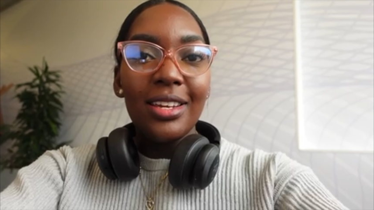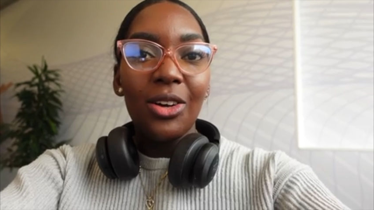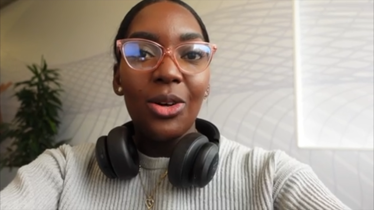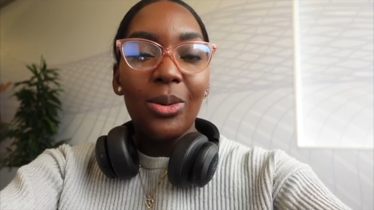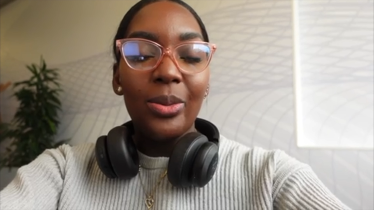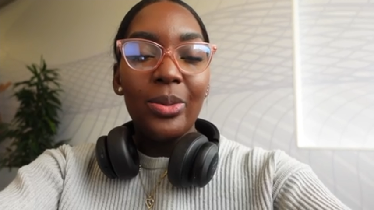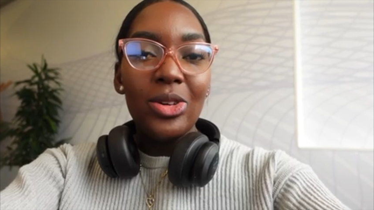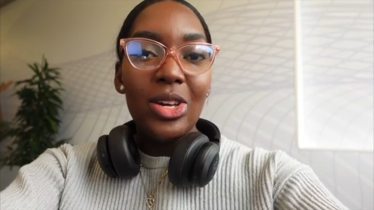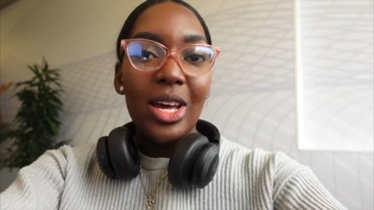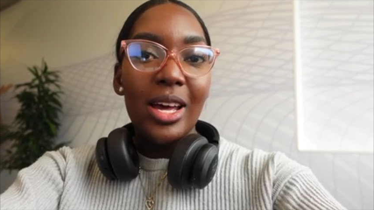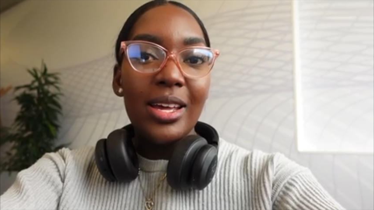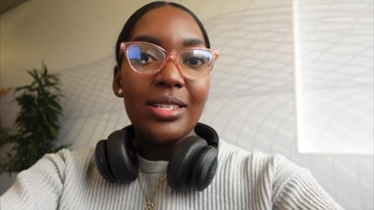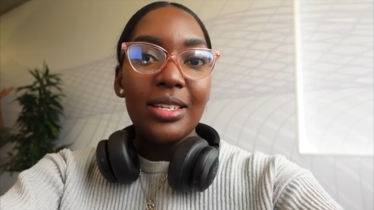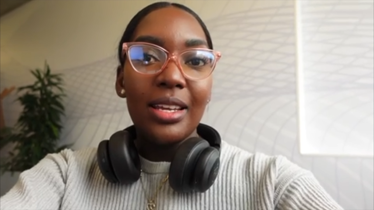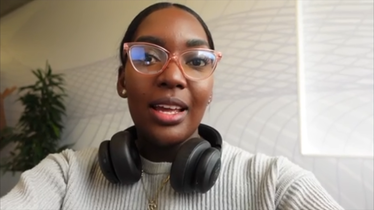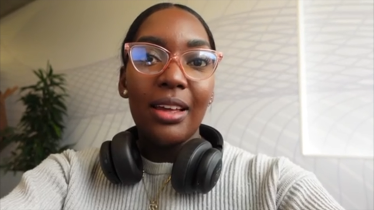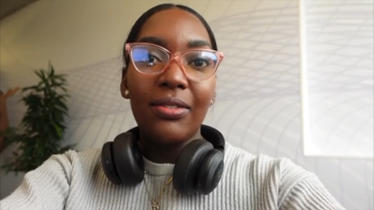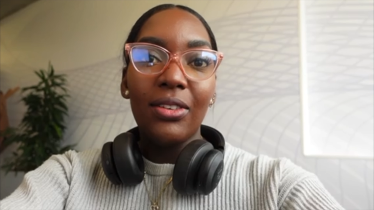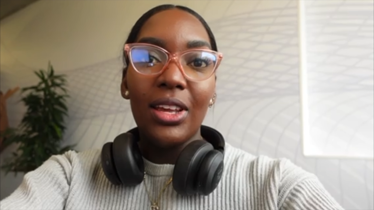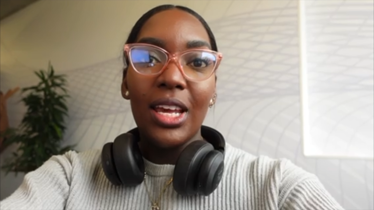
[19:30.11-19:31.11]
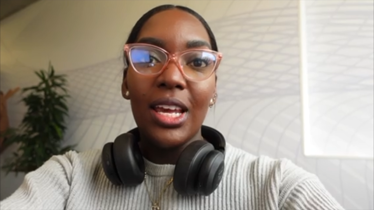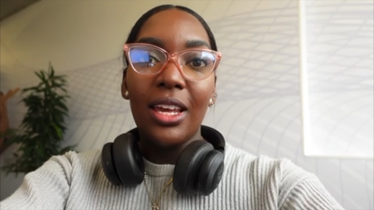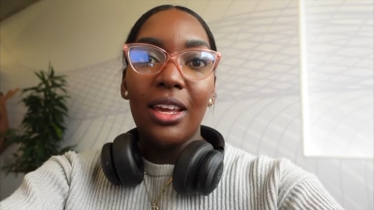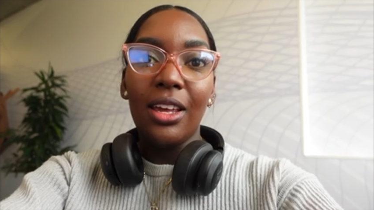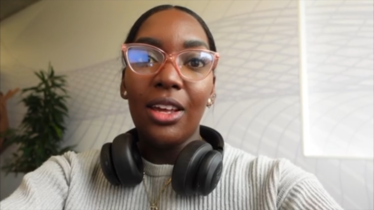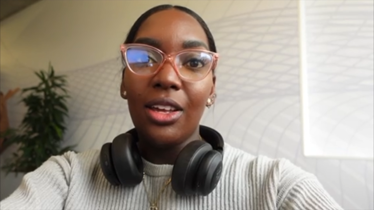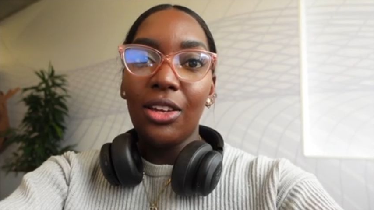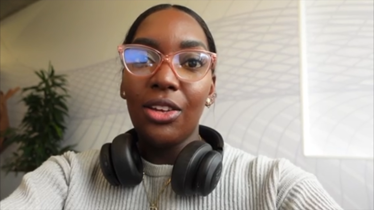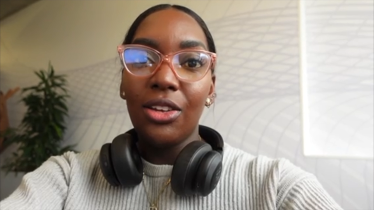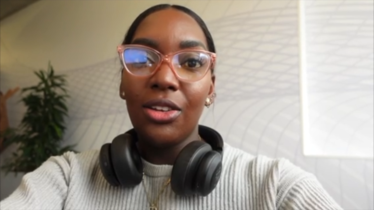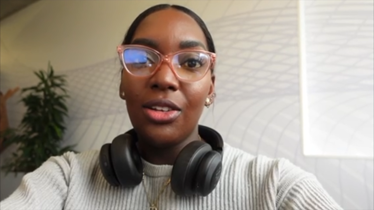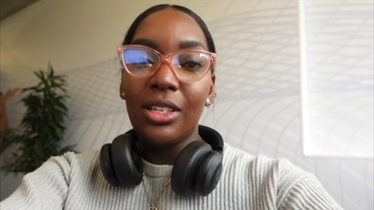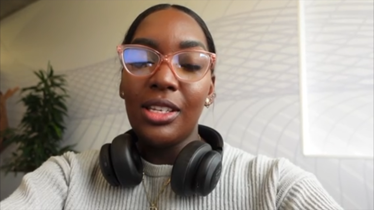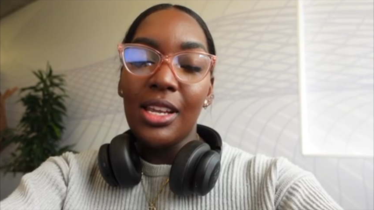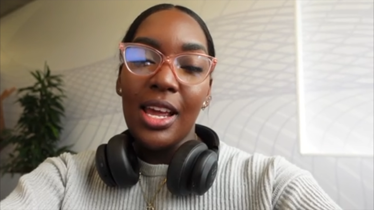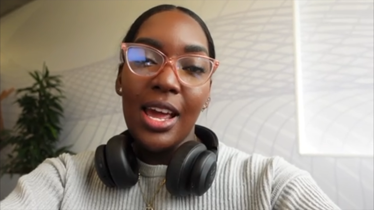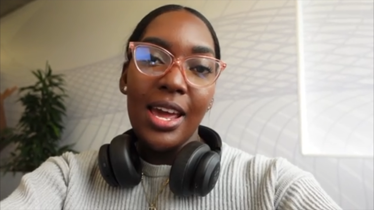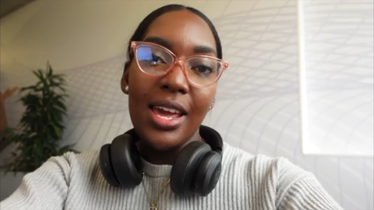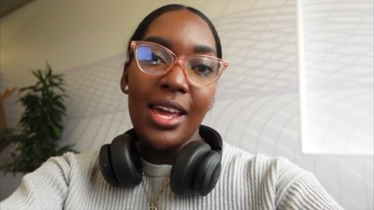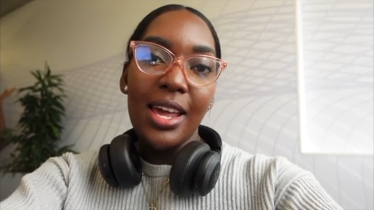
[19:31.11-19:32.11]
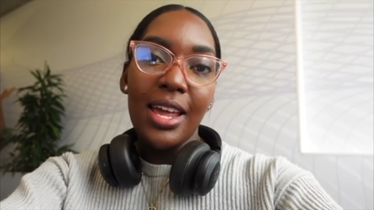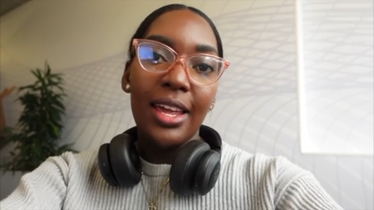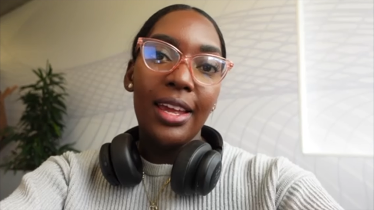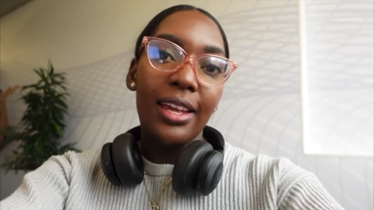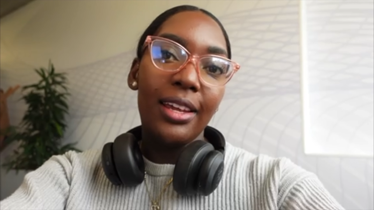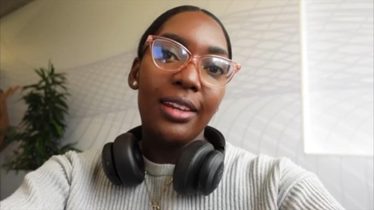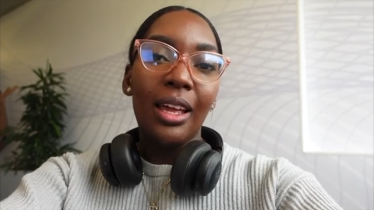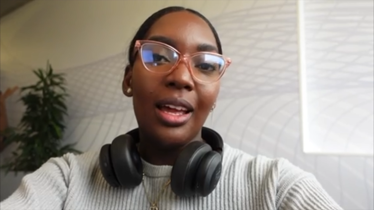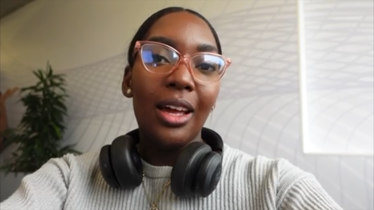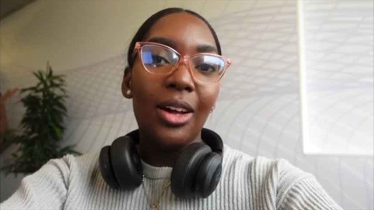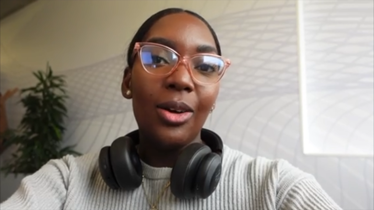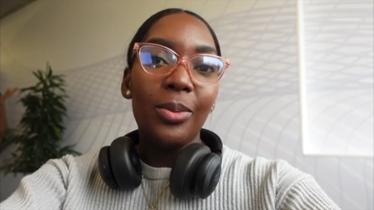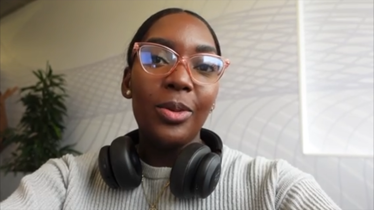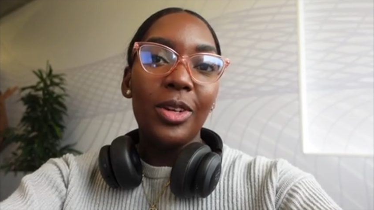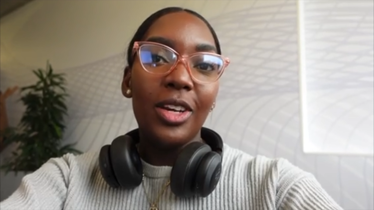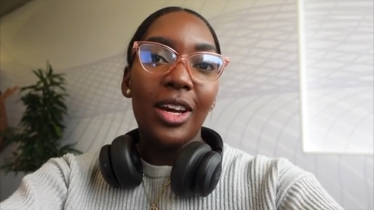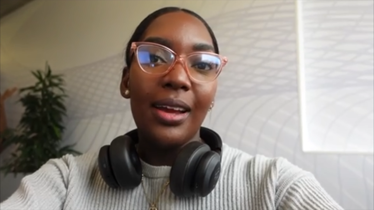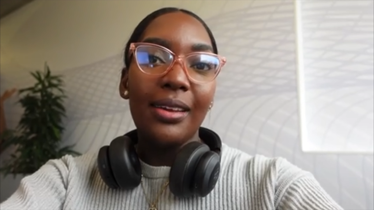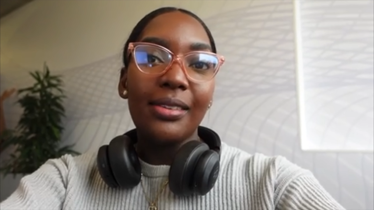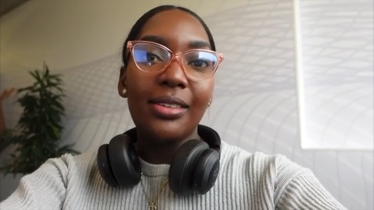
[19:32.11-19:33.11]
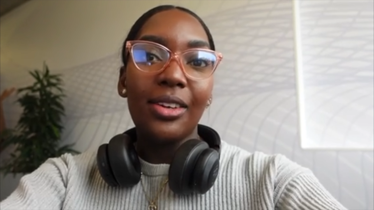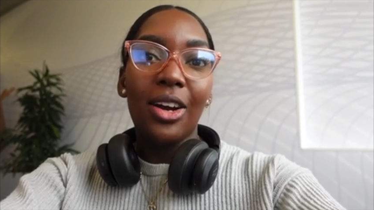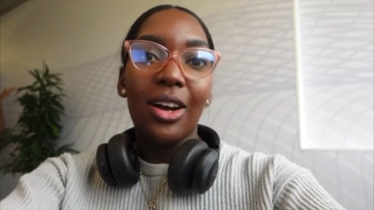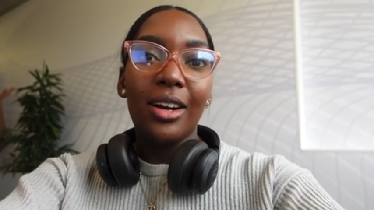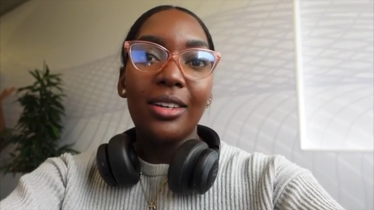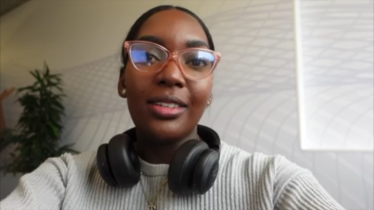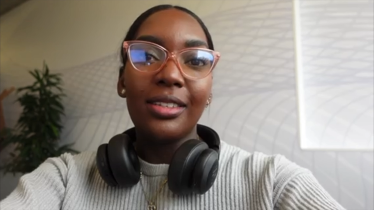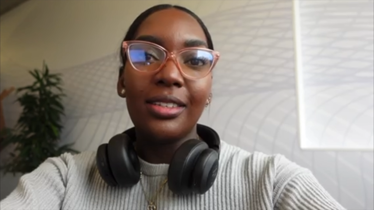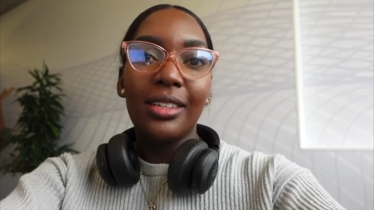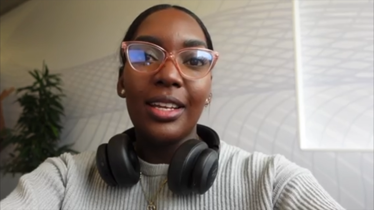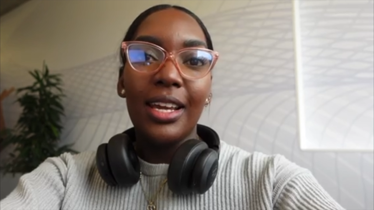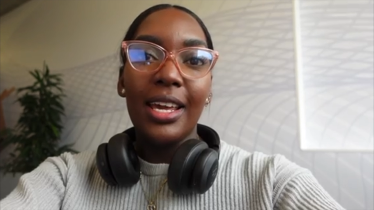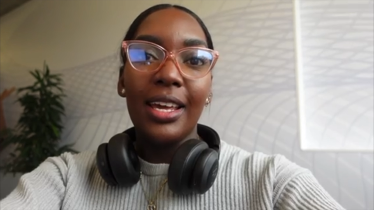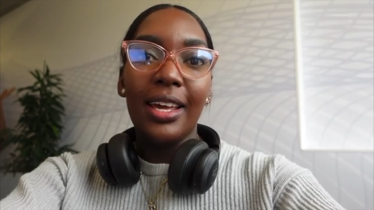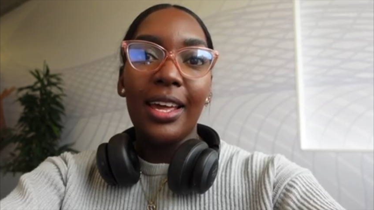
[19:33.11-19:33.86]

Hope you guys have a good day and I hope you guys are staying